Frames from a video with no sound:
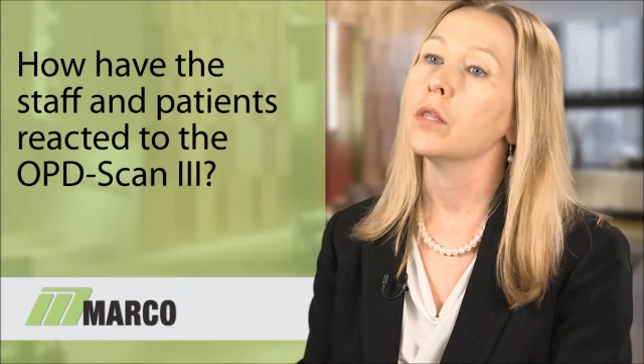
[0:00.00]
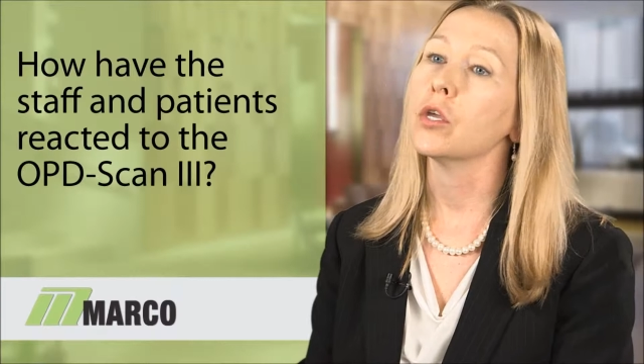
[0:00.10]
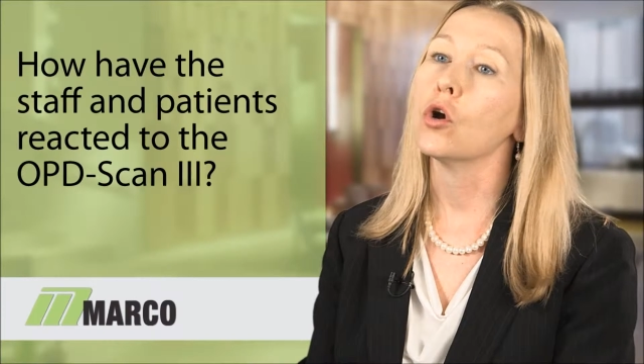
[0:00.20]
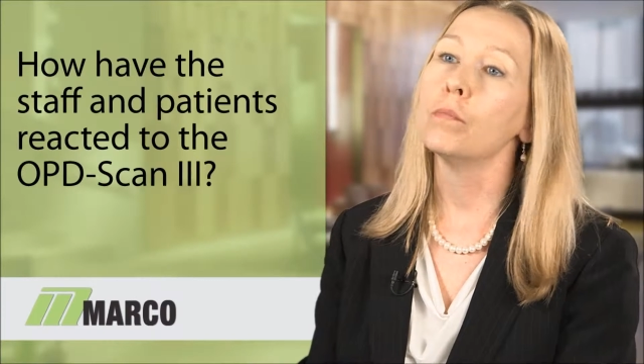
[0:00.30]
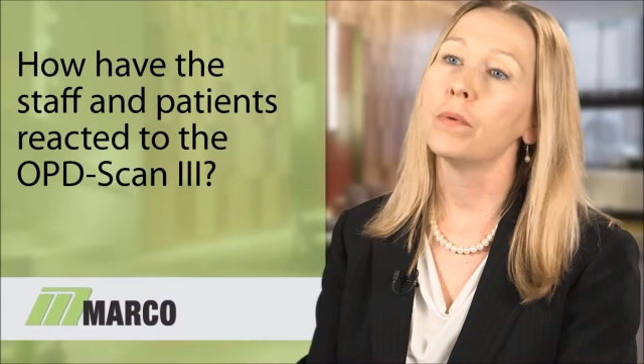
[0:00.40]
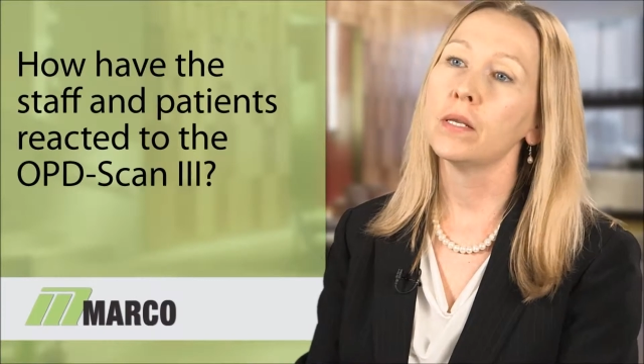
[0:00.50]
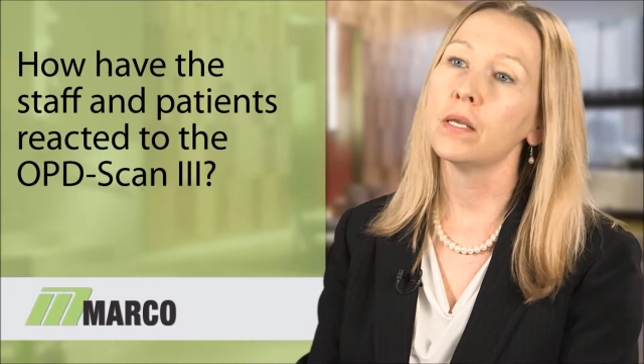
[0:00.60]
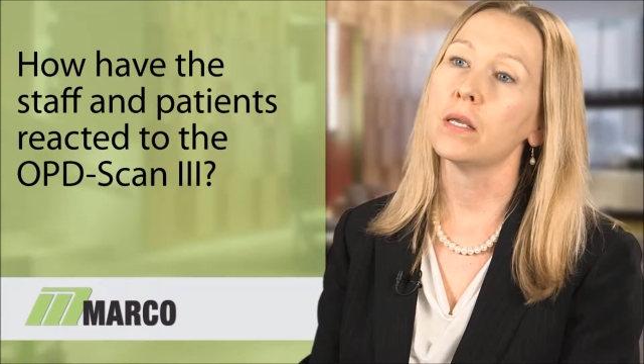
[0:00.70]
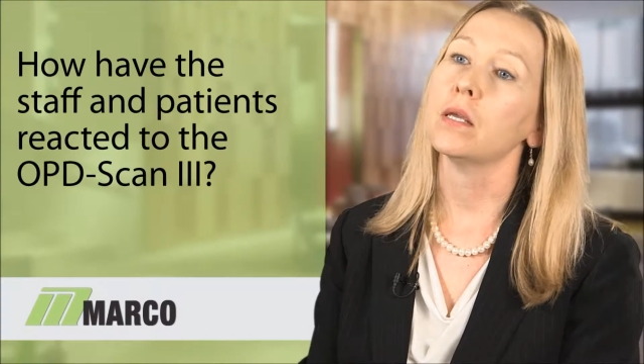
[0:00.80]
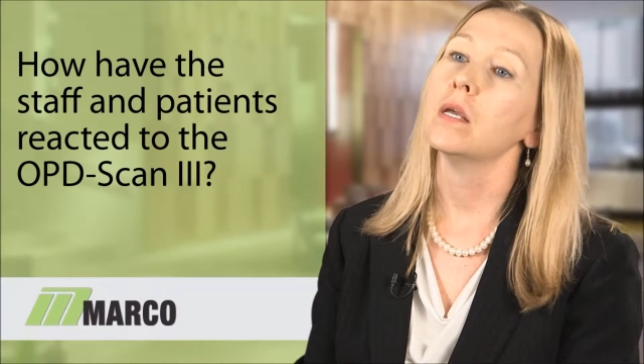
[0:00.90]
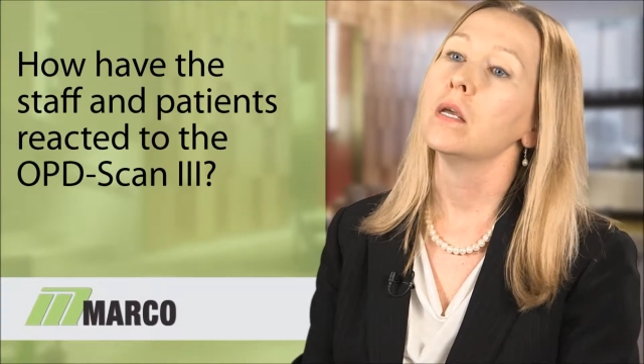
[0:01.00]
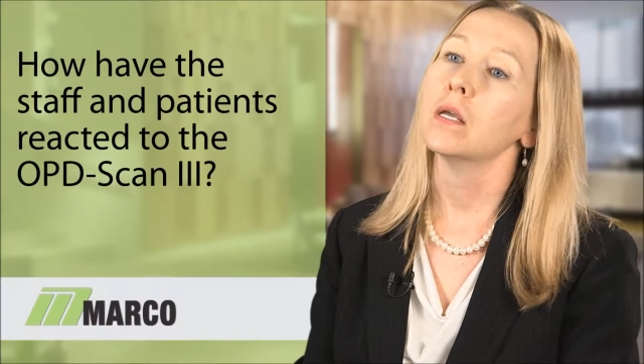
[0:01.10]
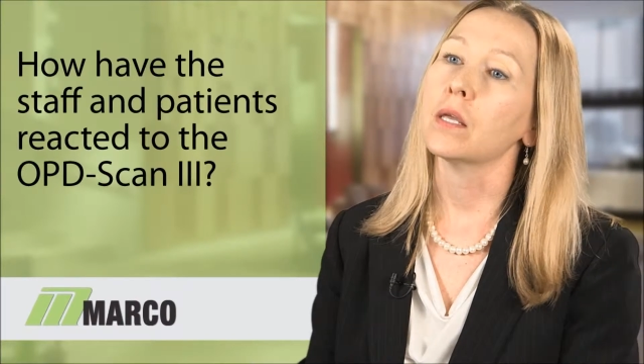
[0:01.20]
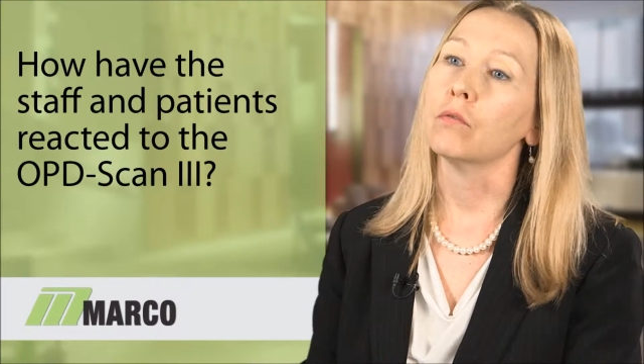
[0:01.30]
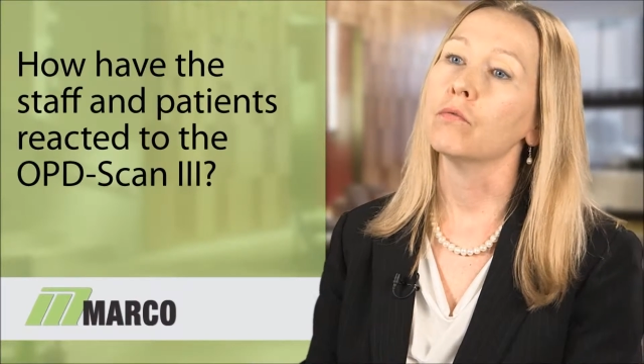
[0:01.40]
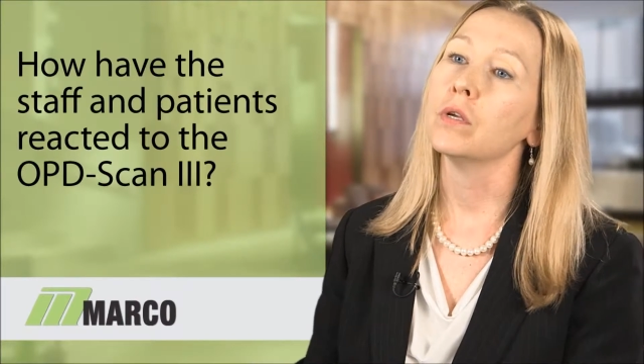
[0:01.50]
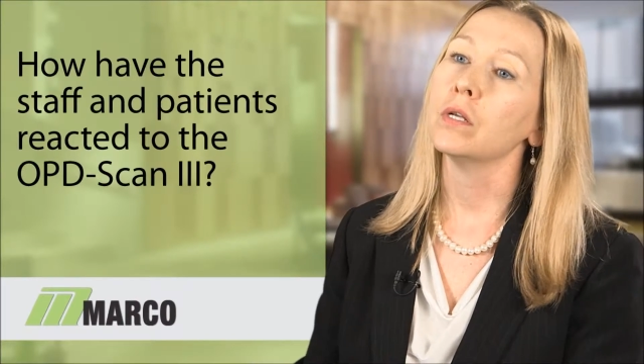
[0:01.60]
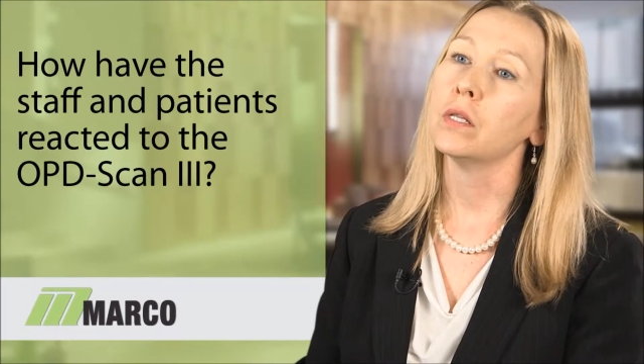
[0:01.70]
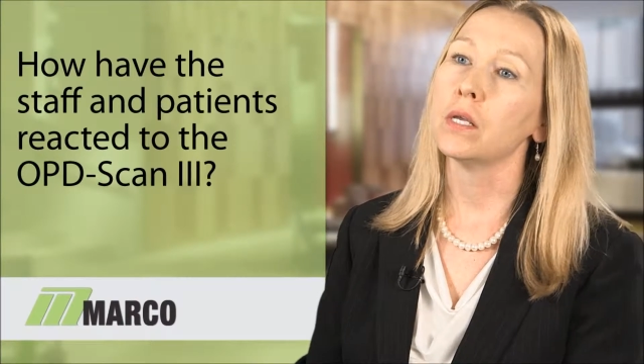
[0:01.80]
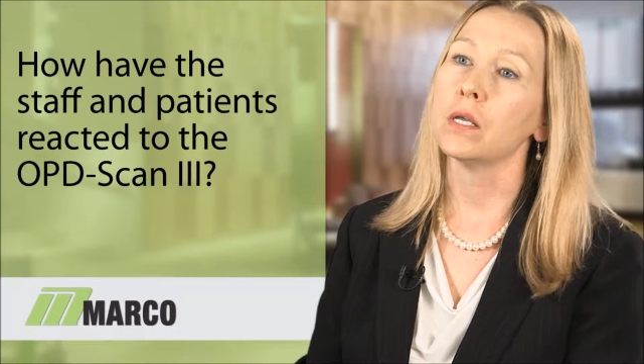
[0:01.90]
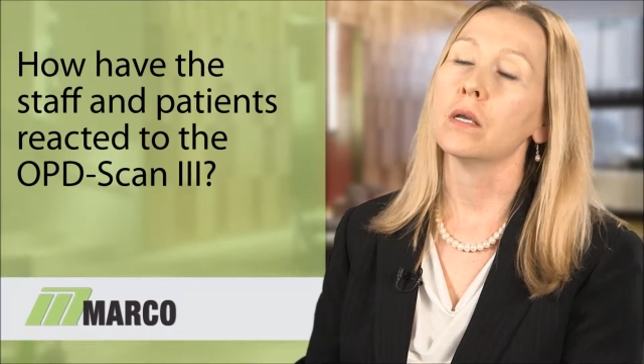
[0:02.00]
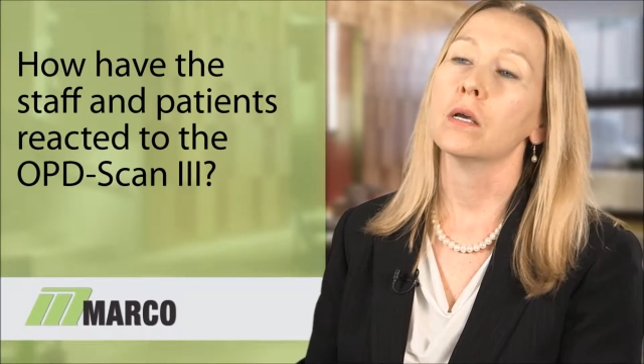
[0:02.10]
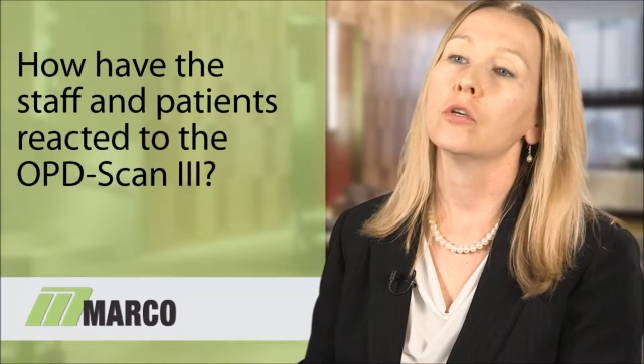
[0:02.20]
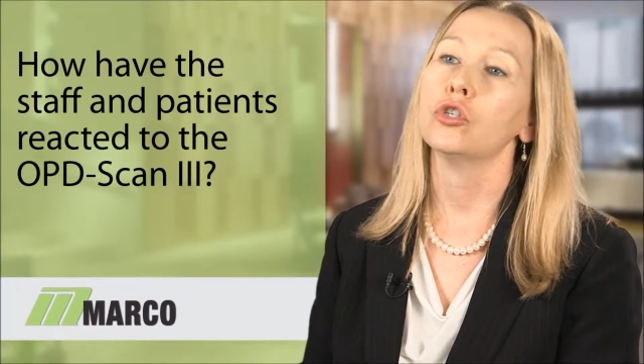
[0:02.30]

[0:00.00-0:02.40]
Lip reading: The OPD can really